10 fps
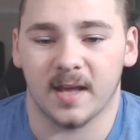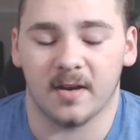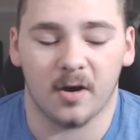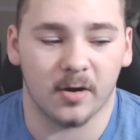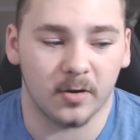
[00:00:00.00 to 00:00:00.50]
on
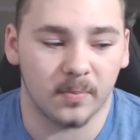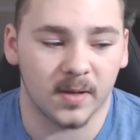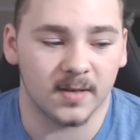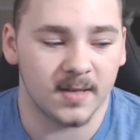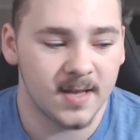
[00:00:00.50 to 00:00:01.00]
auto,
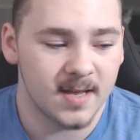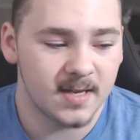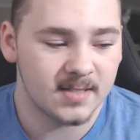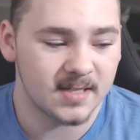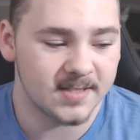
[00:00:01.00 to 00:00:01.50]
but
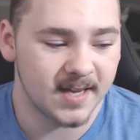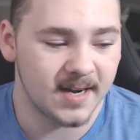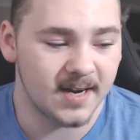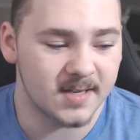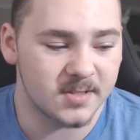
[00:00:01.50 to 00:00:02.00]
it's actually kind
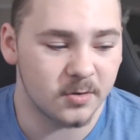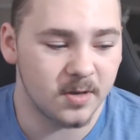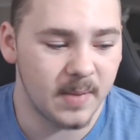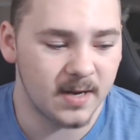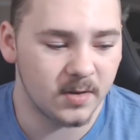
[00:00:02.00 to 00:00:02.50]
of nice doing
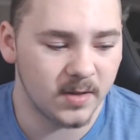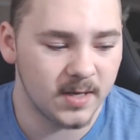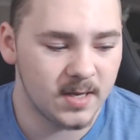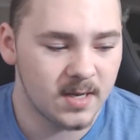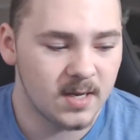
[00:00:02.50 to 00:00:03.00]
it manually.
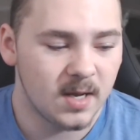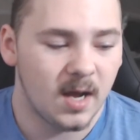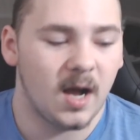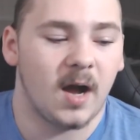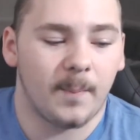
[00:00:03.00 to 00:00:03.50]

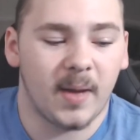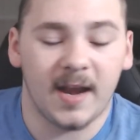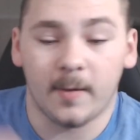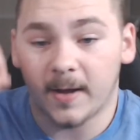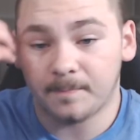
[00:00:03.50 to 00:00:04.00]
But
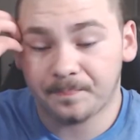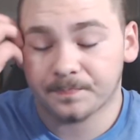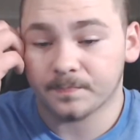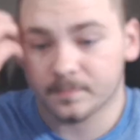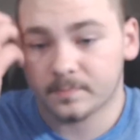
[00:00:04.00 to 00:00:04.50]
anyway,
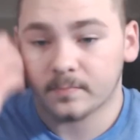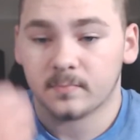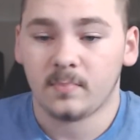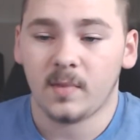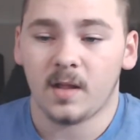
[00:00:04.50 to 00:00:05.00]

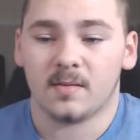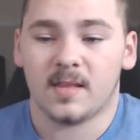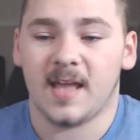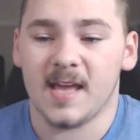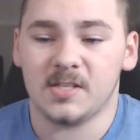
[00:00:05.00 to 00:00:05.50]

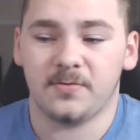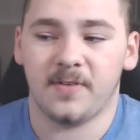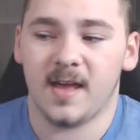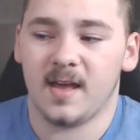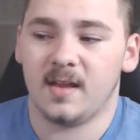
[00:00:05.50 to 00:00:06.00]
the case
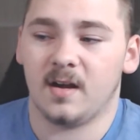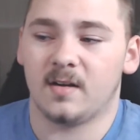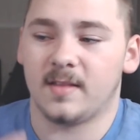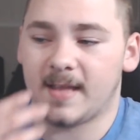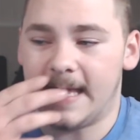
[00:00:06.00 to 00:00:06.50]

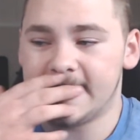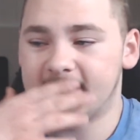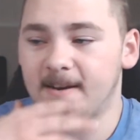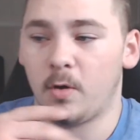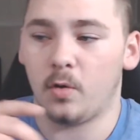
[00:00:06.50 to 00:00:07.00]

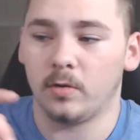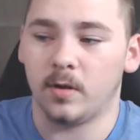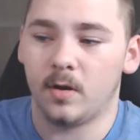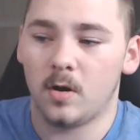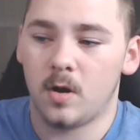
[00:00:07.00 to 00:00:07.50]
can
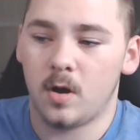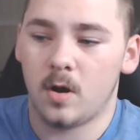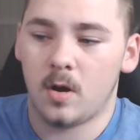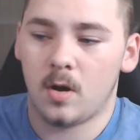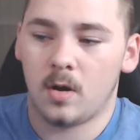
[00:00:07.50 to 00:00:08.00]
hold
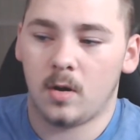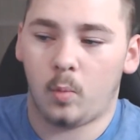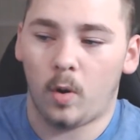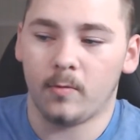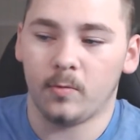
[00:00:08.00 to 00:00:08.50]

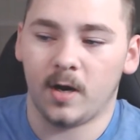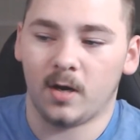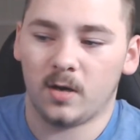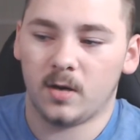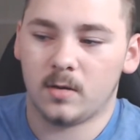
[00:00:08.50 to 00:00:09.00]
one rear,